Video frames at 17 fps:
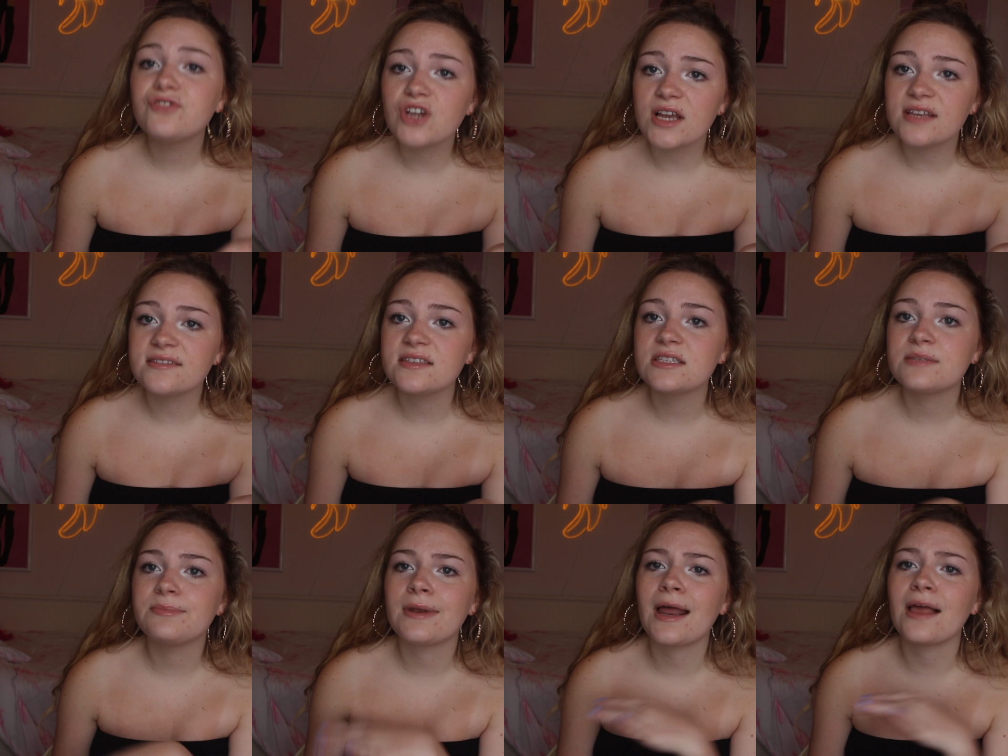
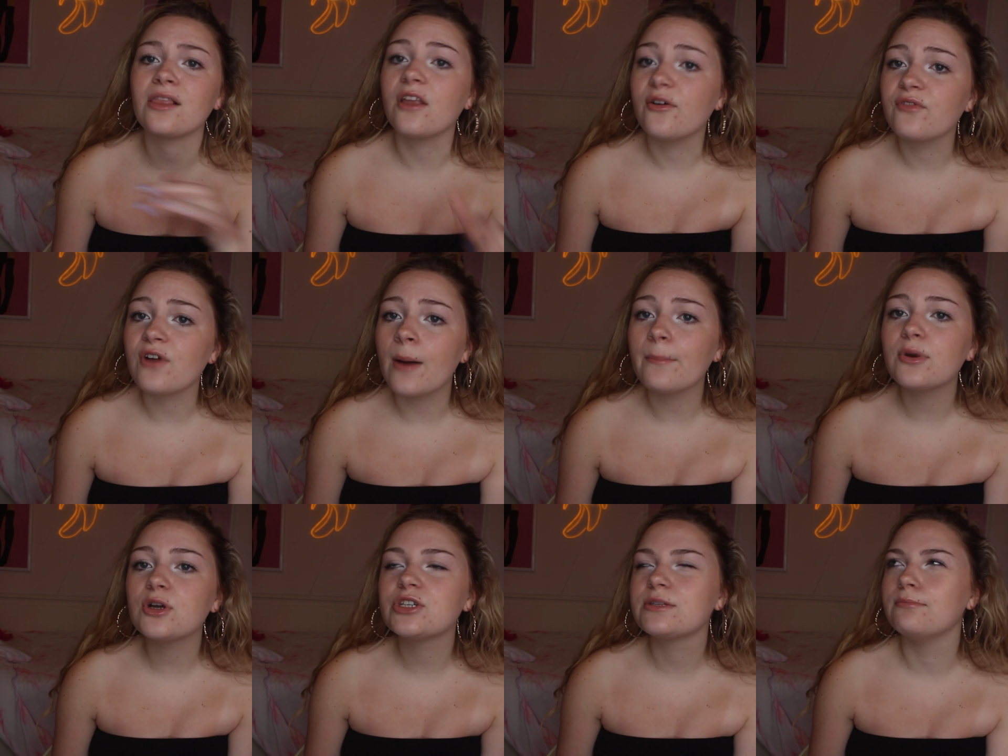dresses, but I love
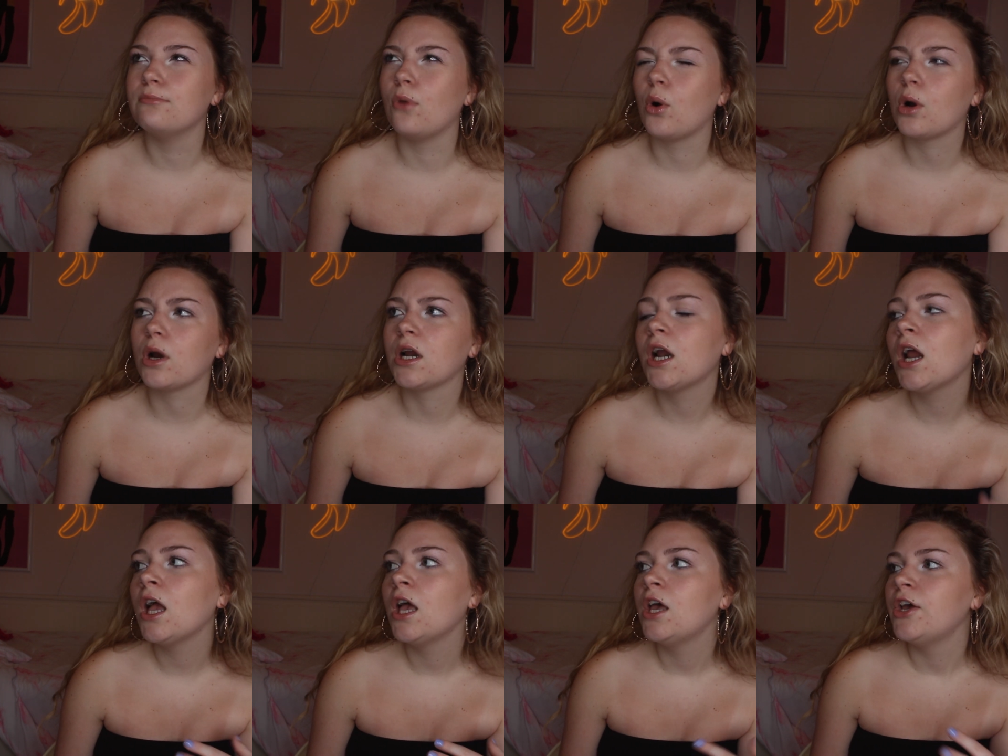rompers
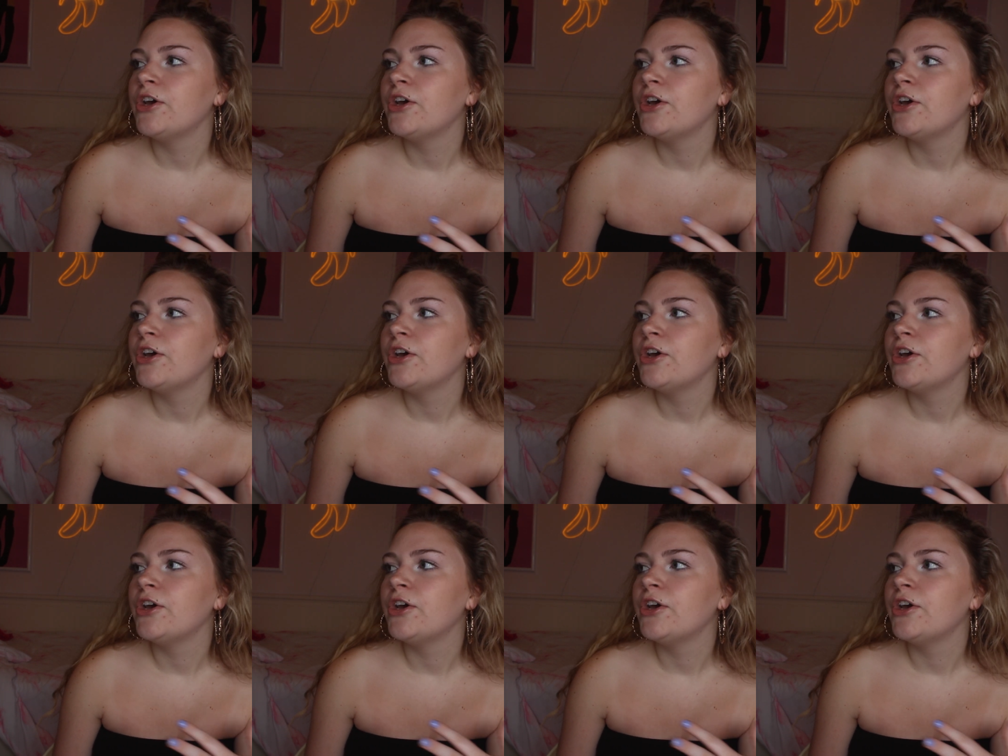more